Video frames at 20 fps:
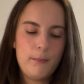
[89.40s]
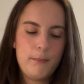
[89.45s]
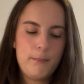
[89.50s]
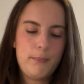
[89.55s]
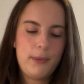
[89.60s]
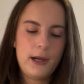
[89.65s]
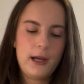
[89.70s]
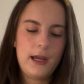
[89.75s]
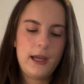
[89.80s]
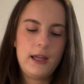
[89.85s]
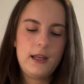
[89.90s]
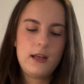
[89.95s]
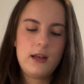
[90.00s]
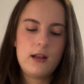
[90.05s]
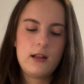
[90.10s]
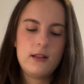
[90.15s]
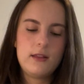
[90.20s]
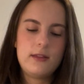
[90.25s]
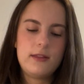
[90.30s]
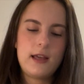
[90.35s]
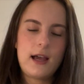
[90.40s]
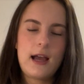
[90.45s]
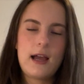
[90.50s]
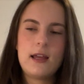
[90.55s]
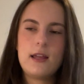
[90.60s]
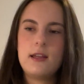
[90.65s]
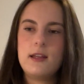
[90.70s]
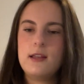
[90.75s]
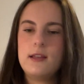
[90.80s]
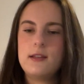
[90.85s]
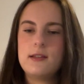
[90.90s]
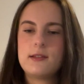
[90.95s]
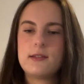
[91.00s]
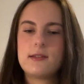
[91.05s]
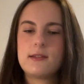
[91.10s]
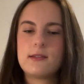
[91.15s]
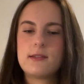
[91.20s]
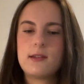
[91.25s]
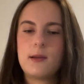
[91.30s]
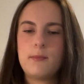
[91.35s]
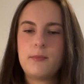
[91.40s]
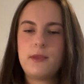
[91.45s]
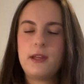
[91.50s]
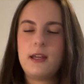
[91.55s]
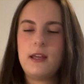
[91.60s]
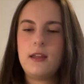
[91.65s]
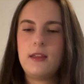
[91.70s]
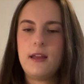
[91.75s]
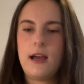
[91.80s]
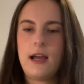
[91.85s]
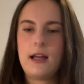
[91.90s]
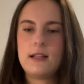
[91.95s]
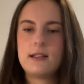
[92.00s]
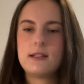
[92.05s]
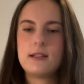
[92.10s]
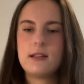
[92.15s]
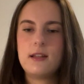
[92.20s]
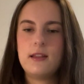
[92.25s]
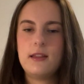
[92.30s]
but that is something that